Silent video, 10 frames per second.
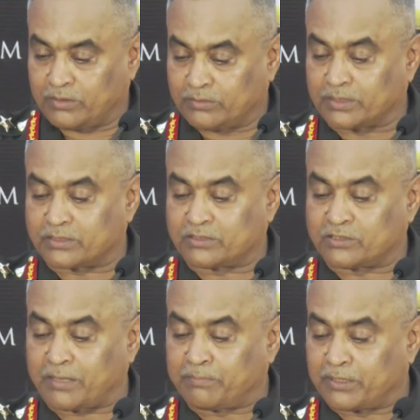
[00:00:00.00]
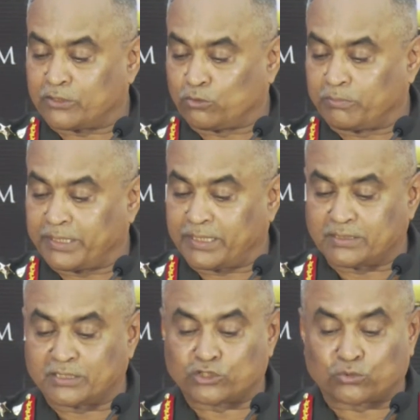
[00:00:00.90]
The cyber domain has
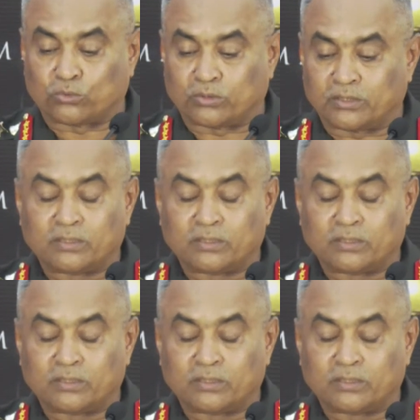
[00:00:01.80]
its own